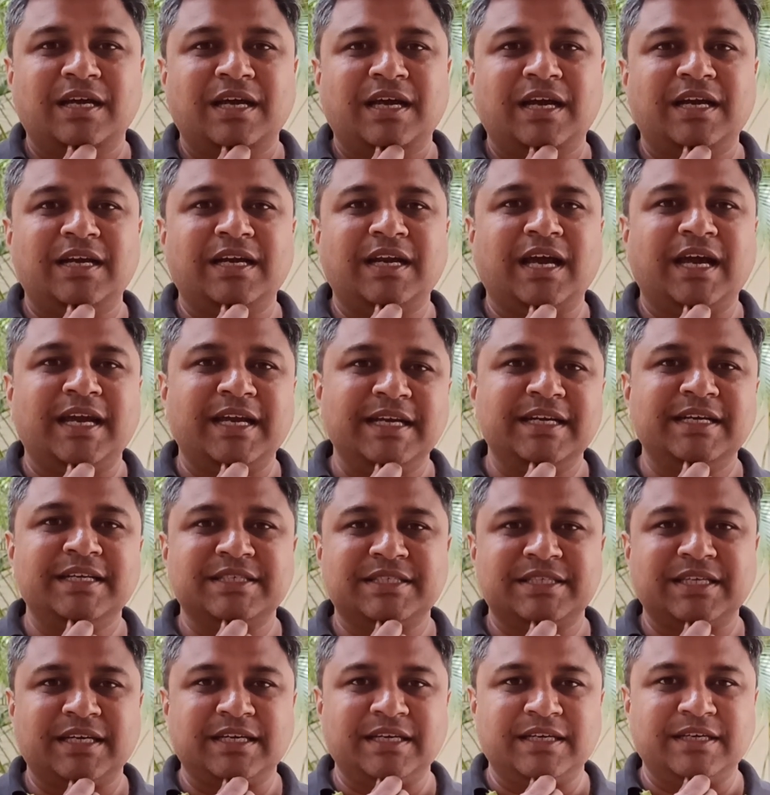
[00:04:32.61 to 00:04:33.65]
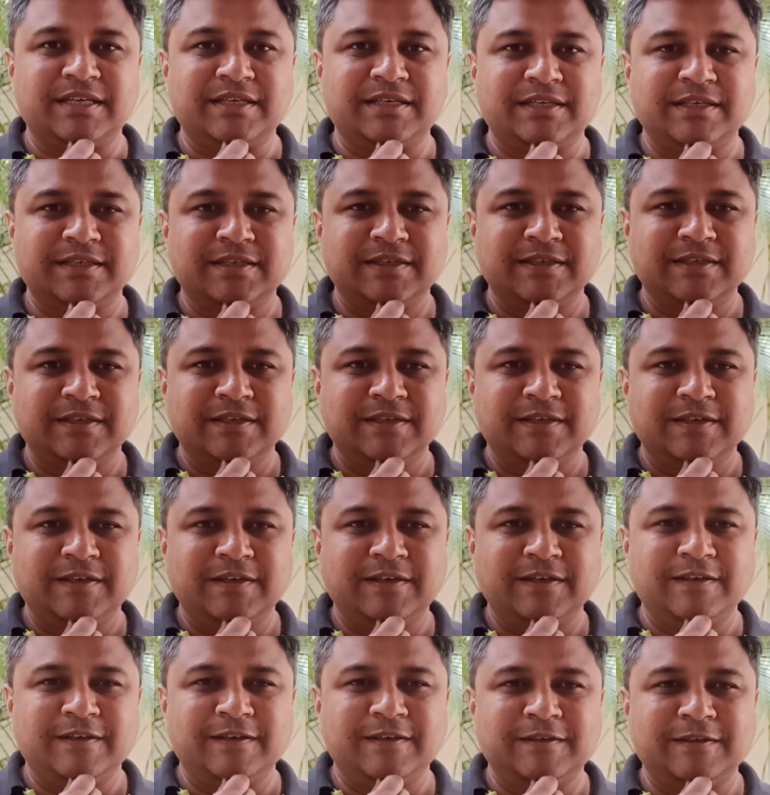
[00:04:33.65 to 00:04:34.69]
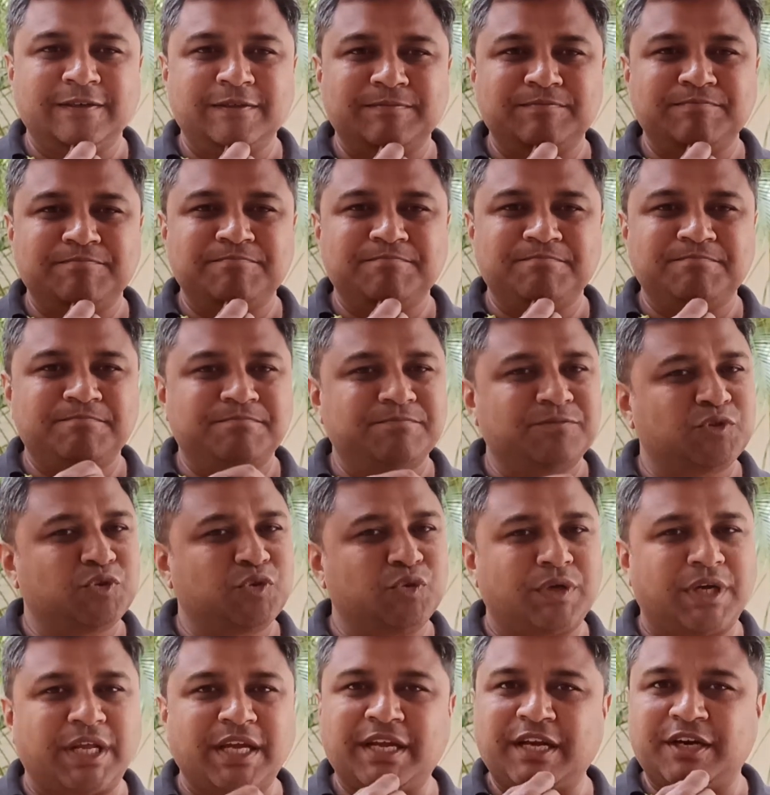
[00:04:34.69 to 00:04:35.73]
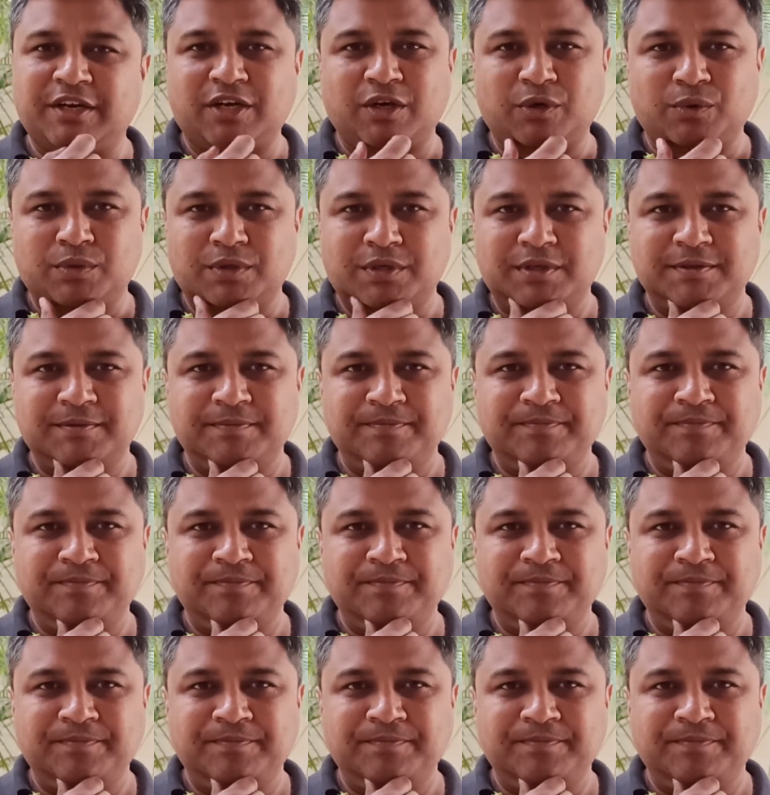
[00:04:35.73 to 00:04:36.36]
and I decided uh, to take it out,